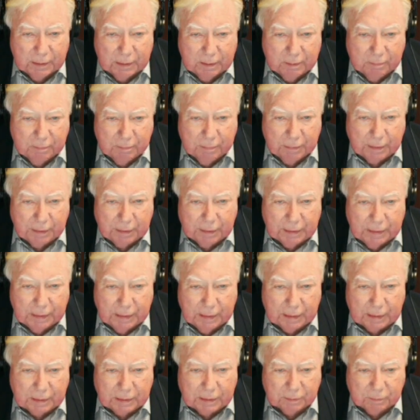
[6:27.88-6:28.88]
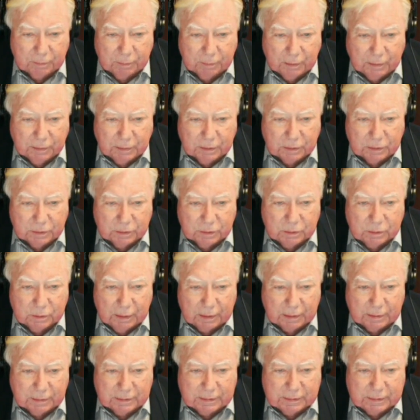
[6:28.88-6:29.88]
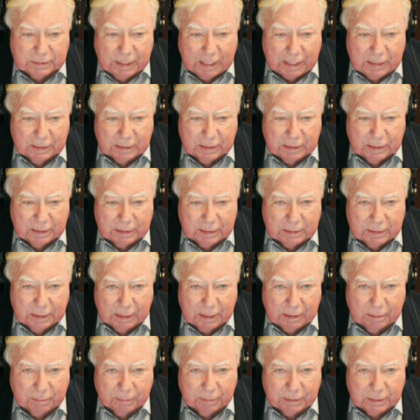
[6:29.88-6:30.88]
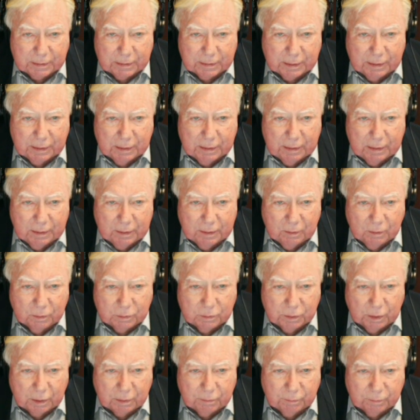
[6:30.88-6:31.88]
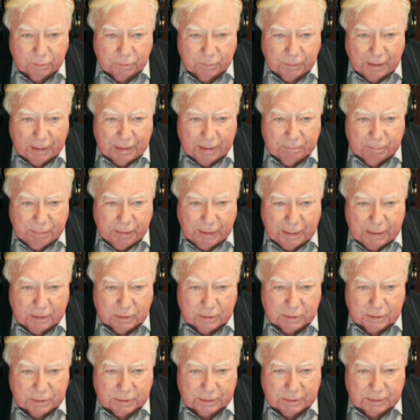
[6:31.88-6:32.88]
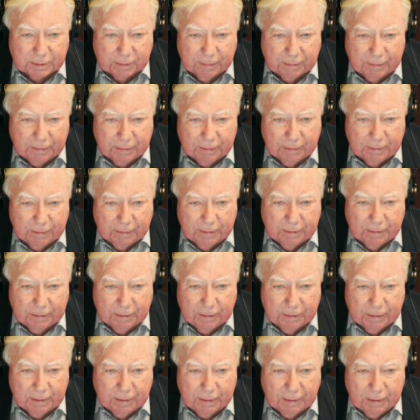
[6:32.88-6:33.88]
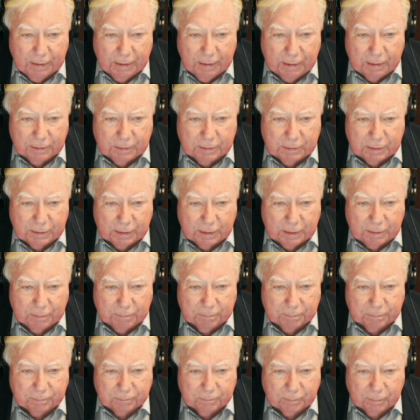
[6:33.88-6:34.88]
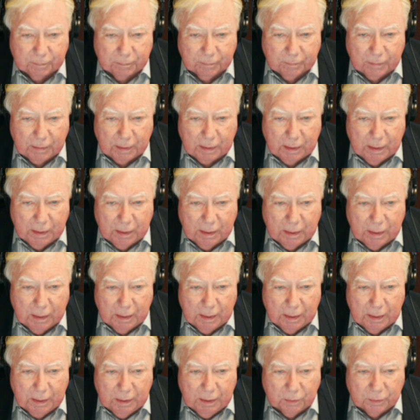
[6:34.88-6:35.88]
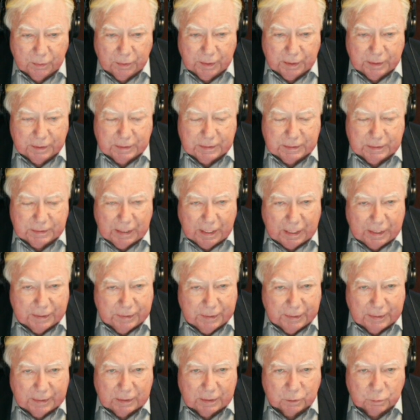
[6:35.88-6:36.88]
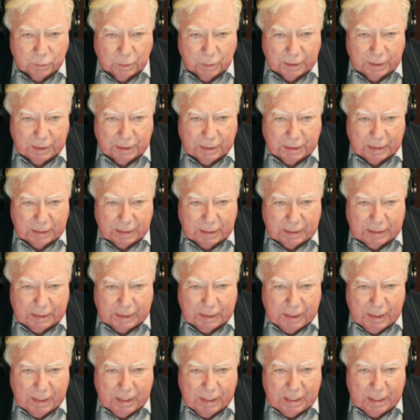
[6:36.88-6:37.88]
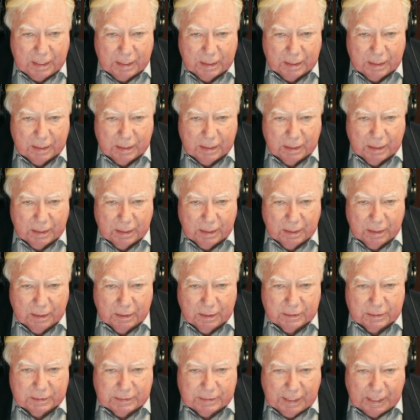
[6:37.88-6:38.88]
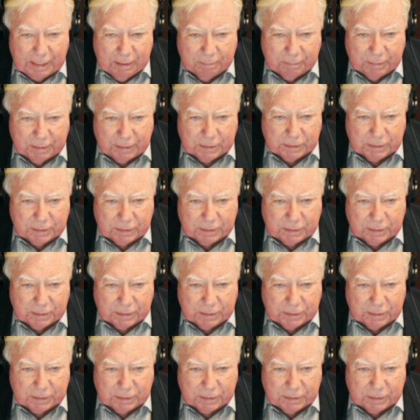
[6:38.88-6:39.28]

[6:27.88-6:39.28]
But again, it's solid indictment. Goes on for 5 pages, and this I think is one of the key statements